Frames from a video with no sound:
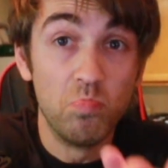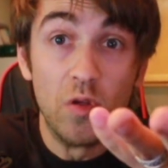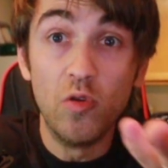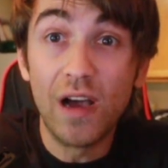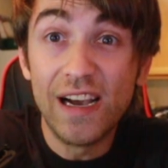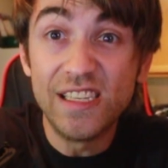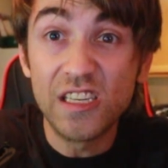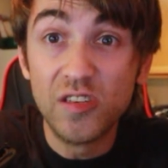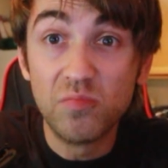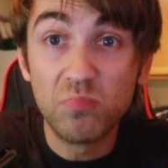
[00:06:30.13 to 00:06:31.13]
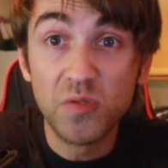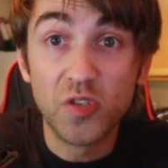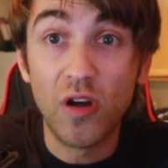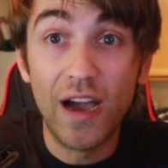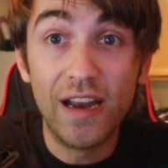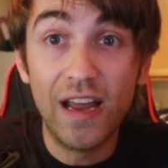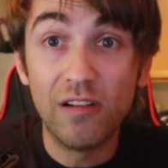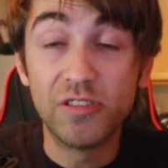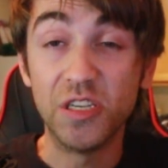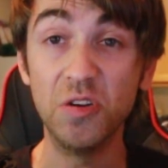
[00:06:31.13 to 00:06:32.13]
you guys can try it
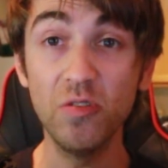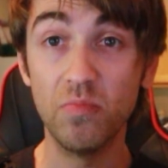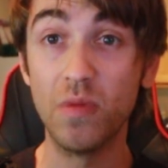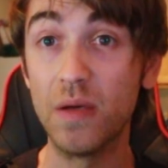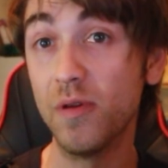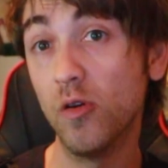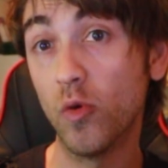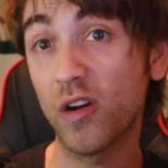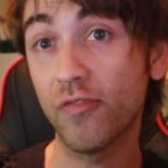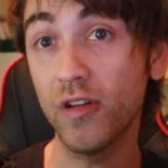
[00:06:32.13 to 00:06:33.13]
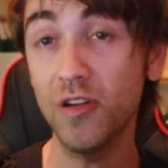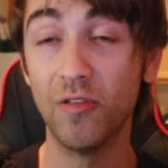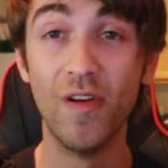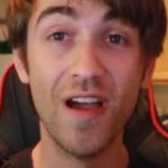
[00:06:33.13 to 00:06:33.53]
out too, and maybe it'll work for you.